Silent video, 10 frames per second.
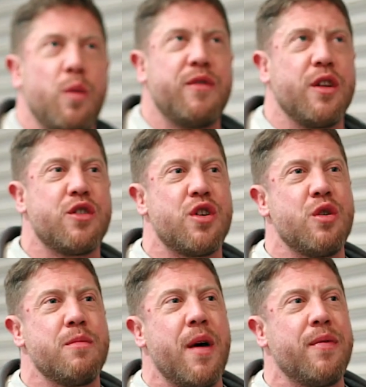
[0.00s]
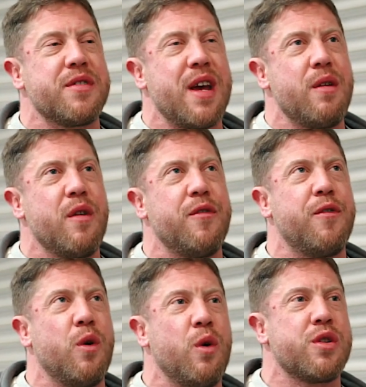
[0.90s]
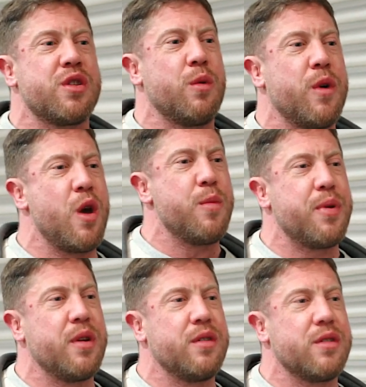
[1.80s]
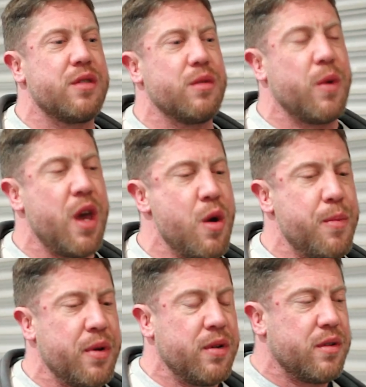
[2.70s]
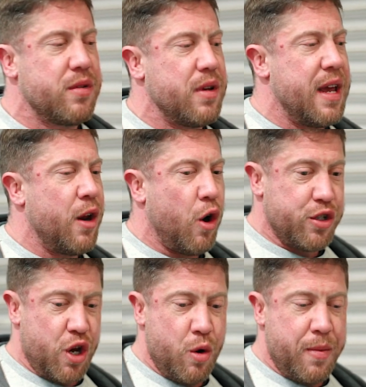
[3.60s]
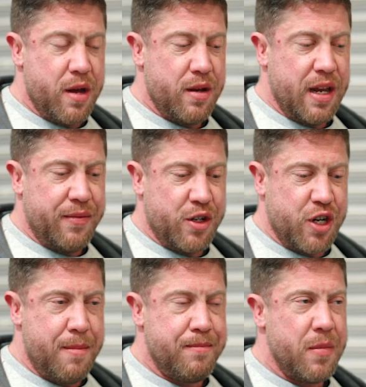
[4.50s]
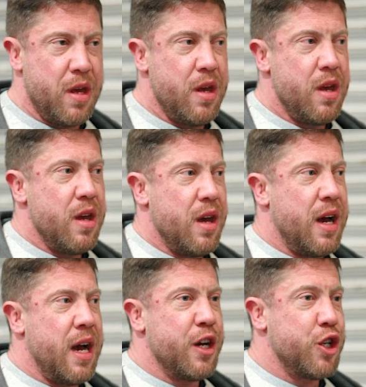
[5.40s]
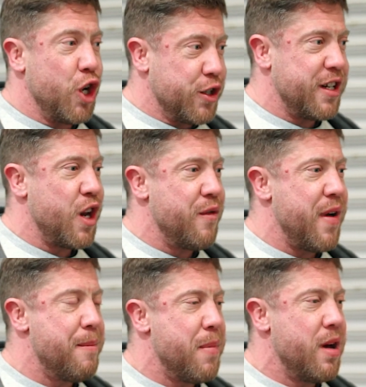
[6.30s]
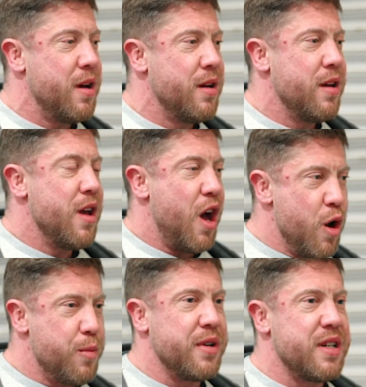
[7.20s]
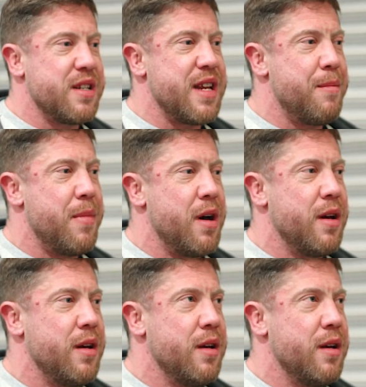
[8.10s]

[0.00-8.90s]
We've done two months out of four, so we opened we opened in October in the gym, uh, shut in November, opened December,